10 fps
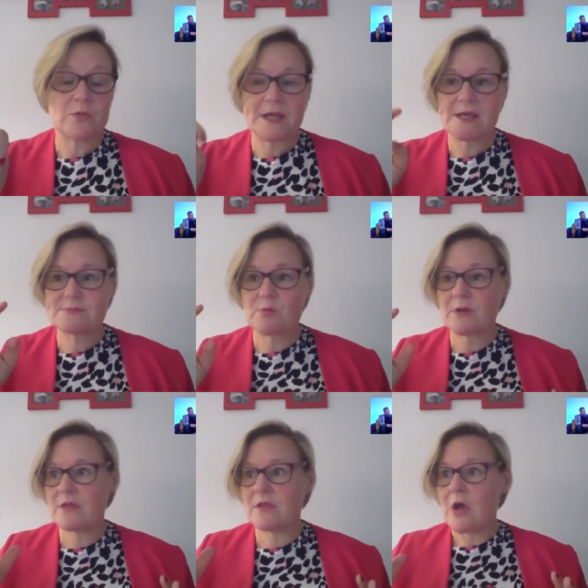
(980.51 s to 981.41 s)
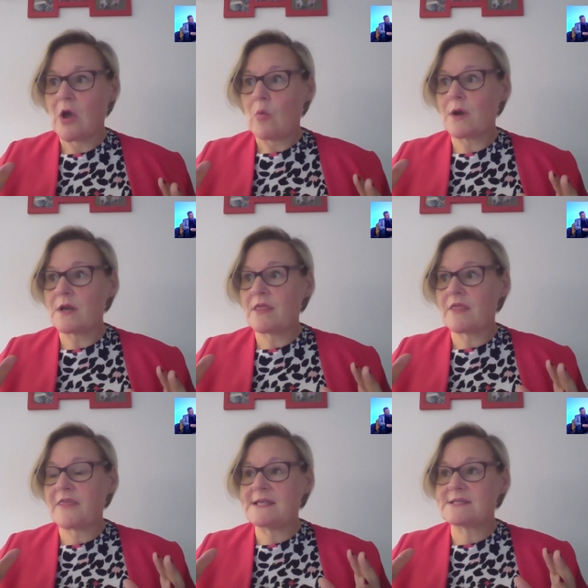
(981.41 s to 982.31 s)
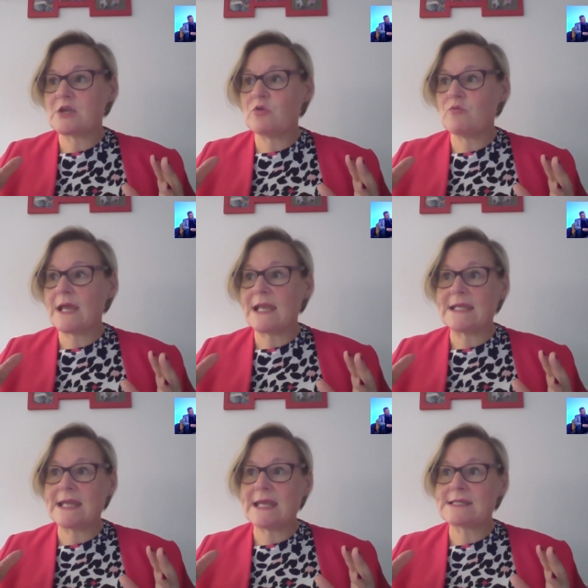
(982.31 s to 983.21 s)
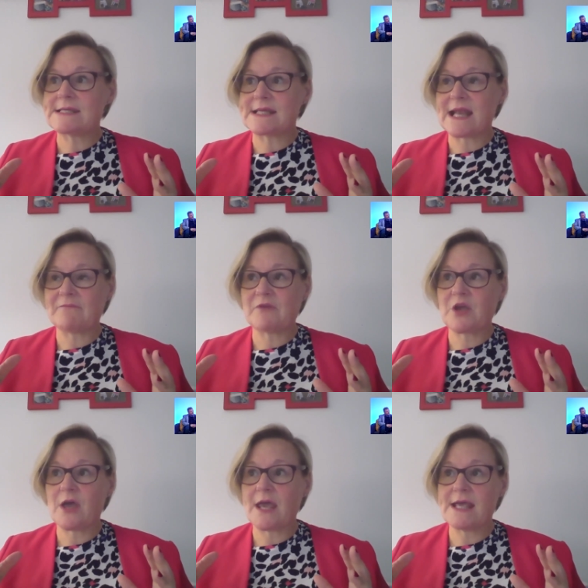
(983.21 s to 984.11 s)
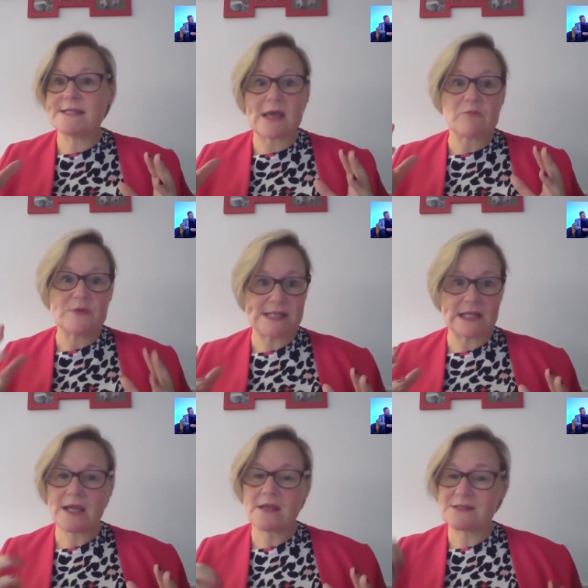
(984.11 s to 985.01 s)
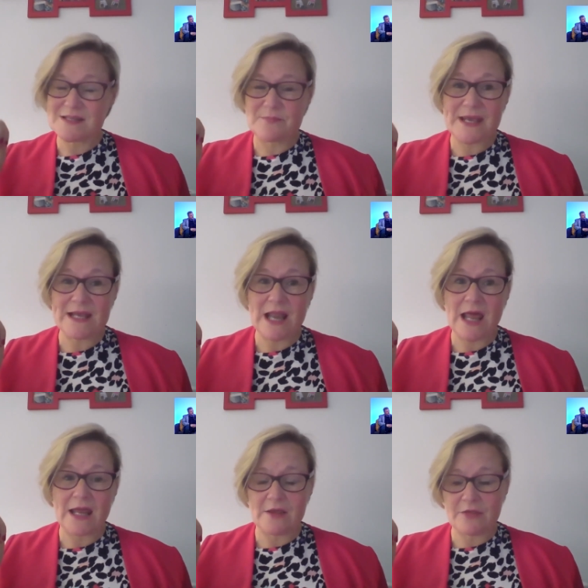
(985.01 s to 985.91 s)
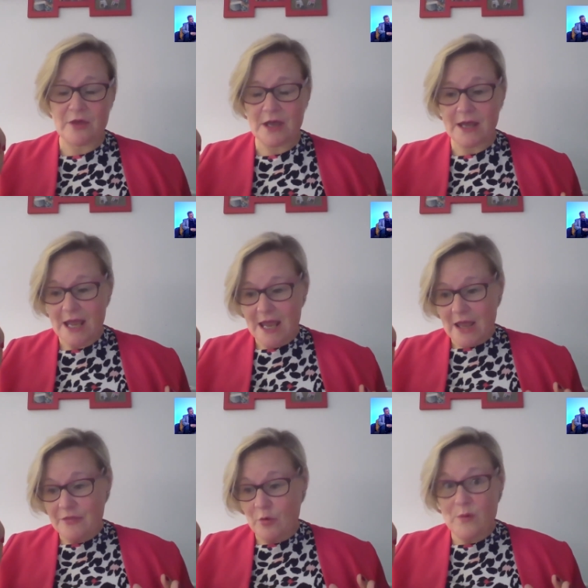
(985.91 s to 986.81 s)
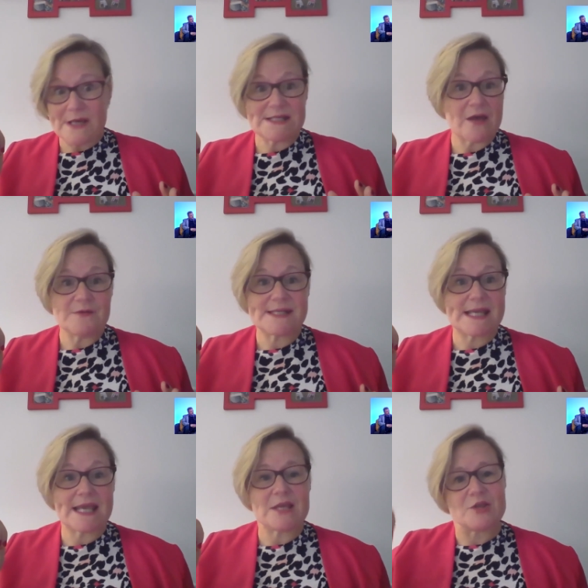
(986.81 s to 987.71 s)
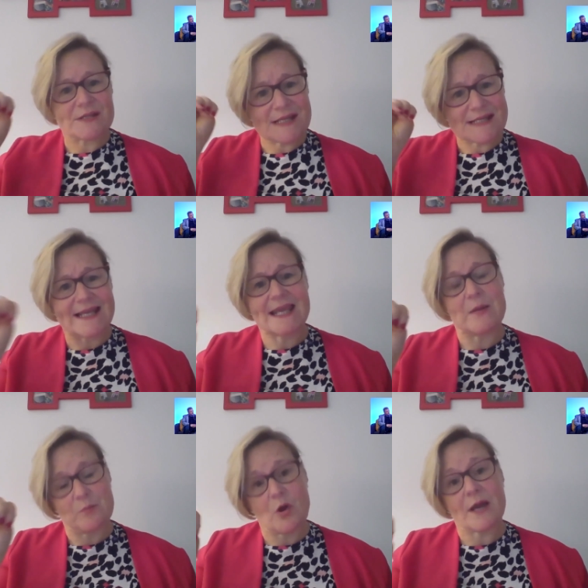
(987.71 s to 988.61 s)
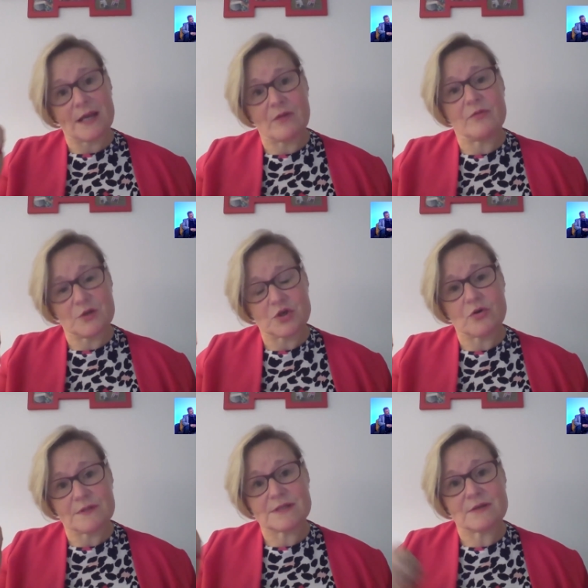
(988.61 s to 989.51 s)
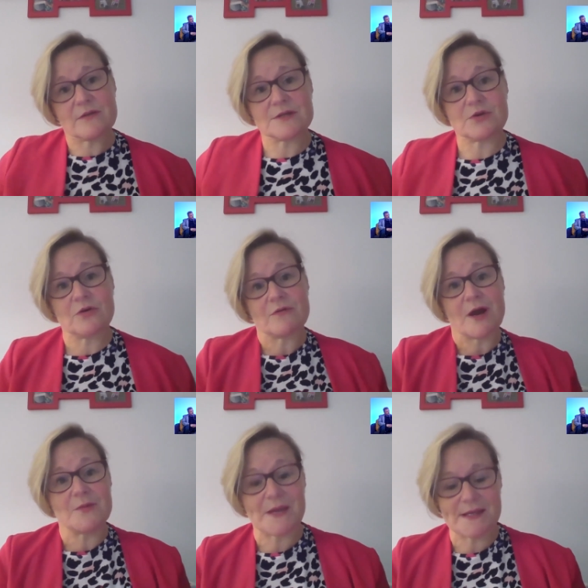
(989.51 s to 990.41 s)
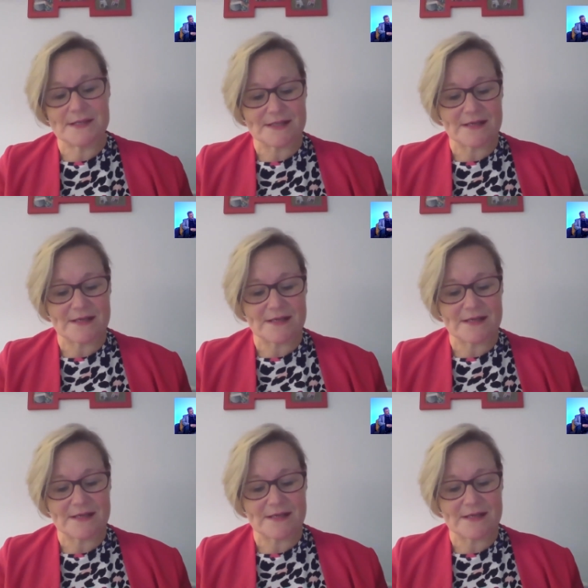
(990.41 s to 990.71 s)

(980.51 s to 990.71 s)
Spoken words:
Because one of the things that you really need as an advocate is that resilience, to be like the widow seeking justice and keep knocking on the door until the door opens.